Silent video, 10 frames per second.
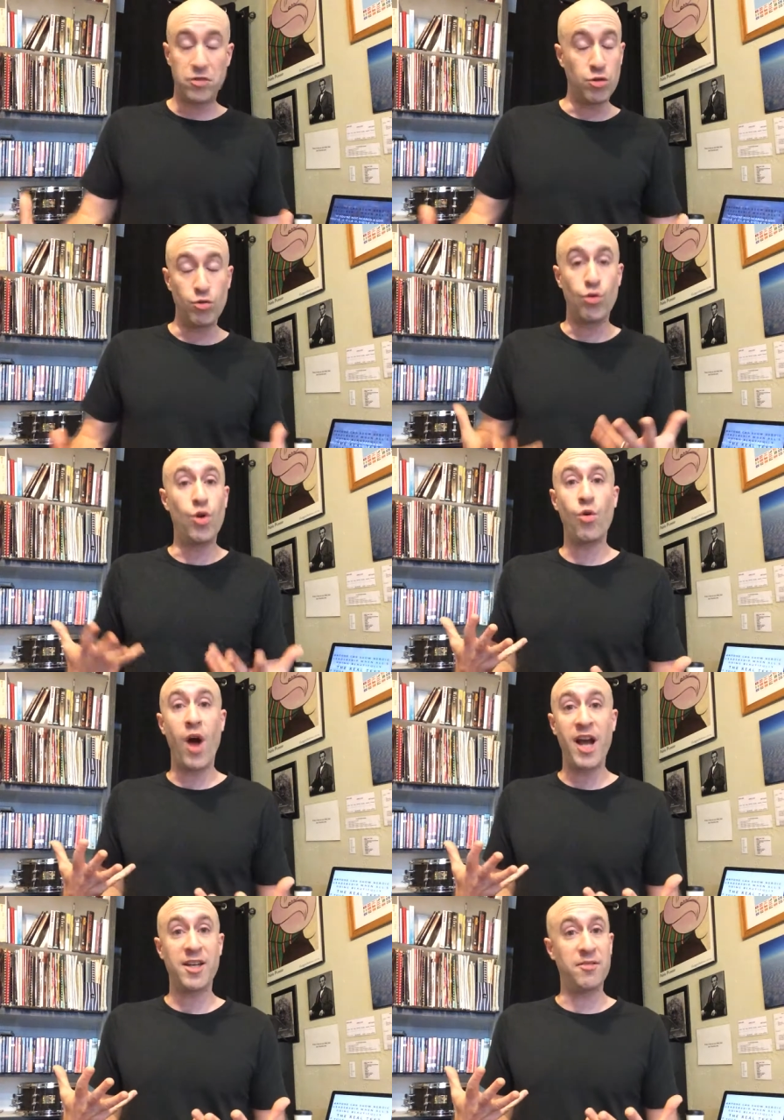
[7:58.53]
to
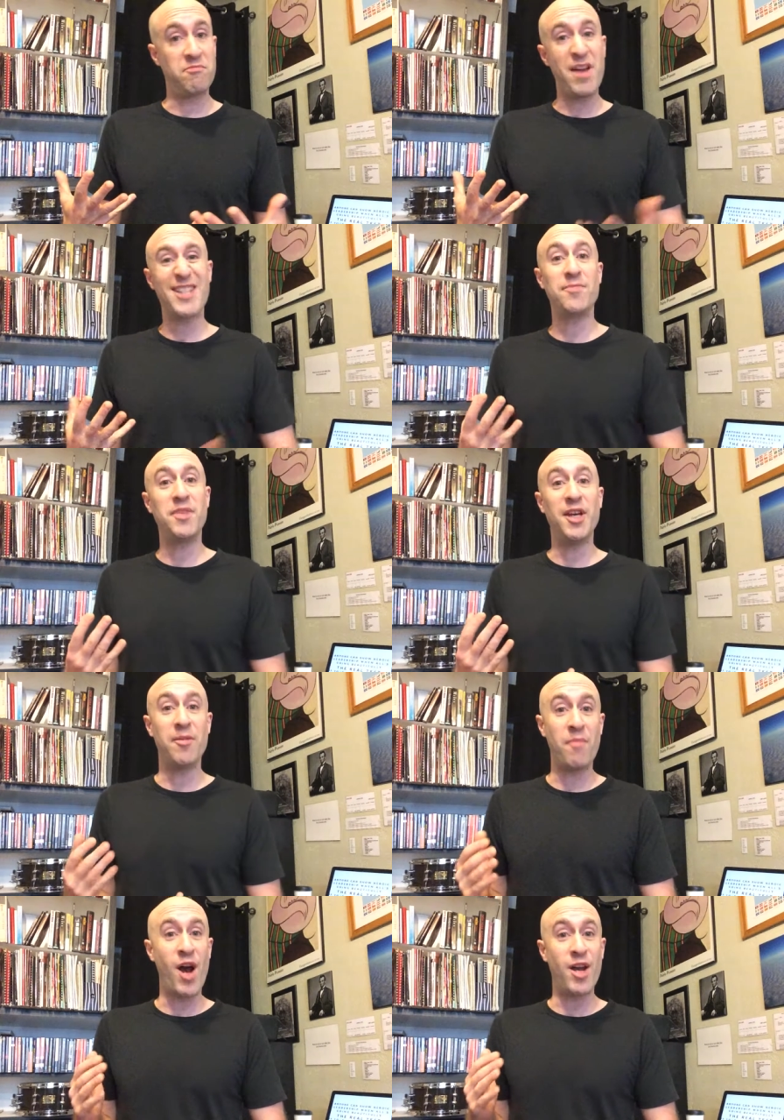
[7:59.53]
who I can best be
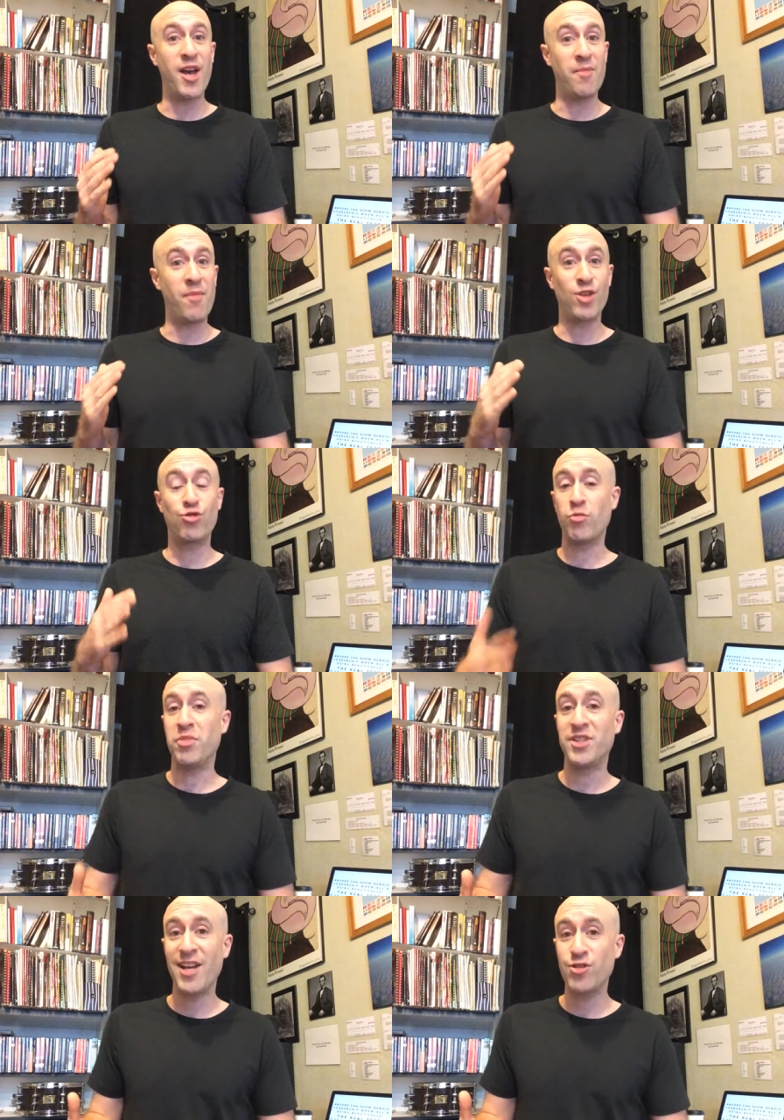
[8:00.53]
in my and my true
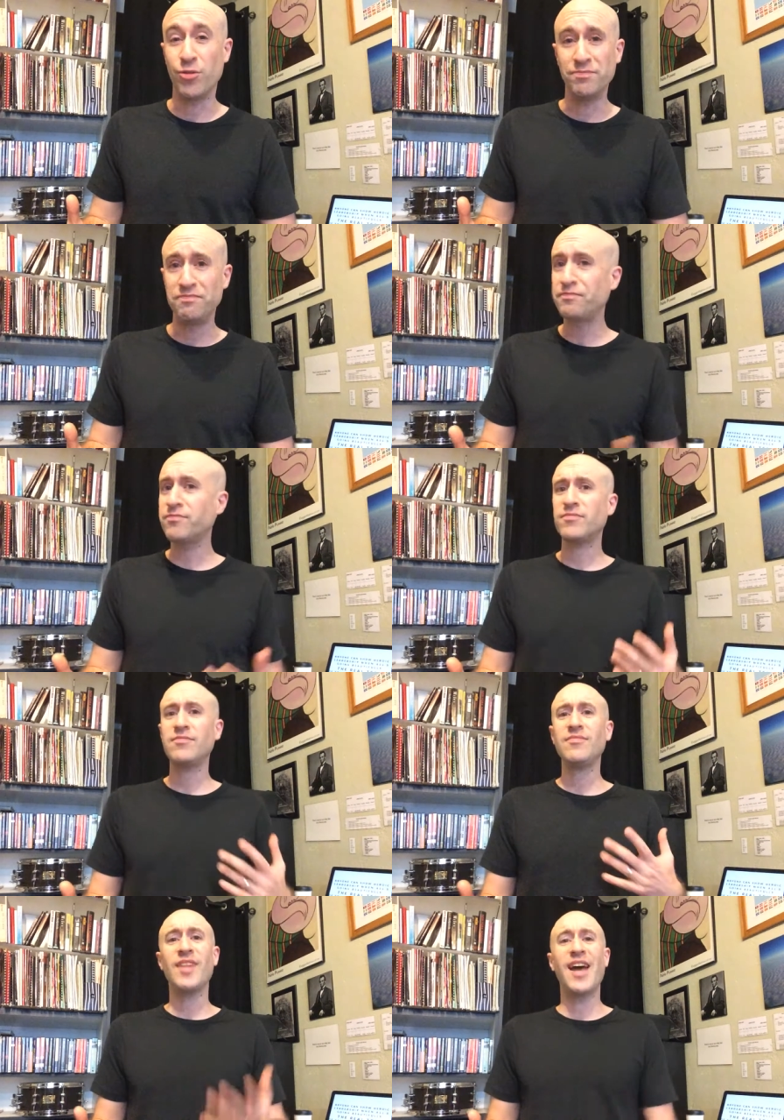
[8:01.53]
potential.
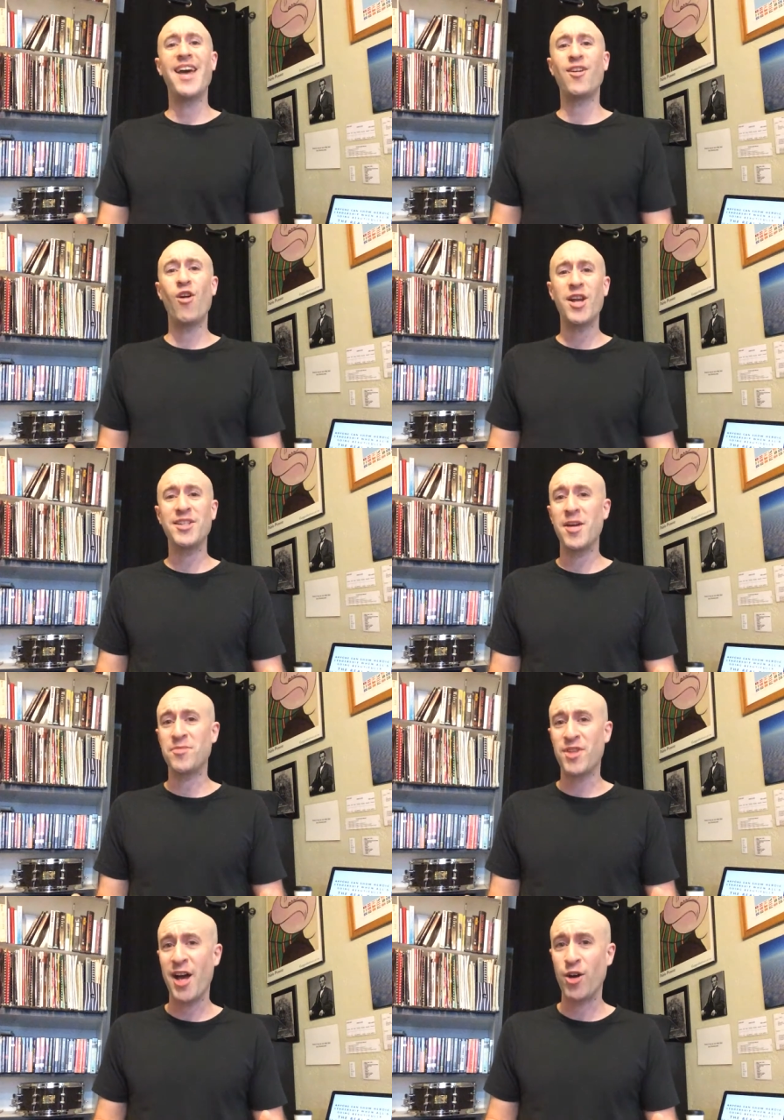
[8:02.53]
And a lot of
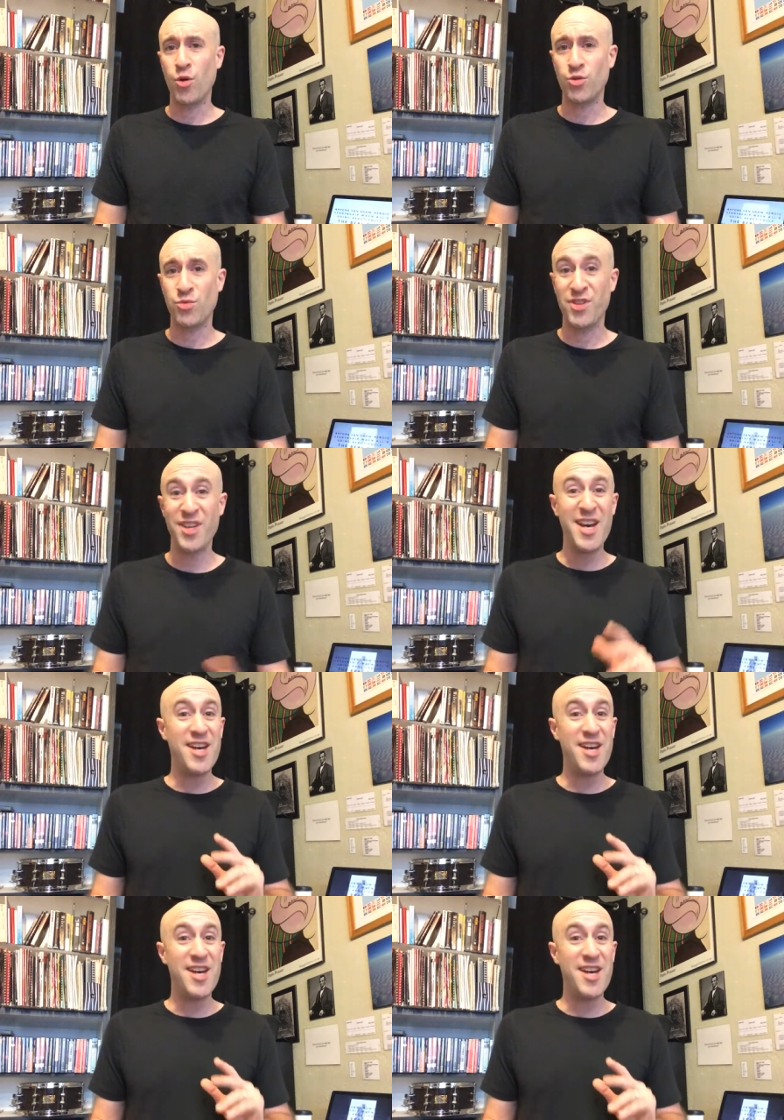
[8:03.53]
times that goes with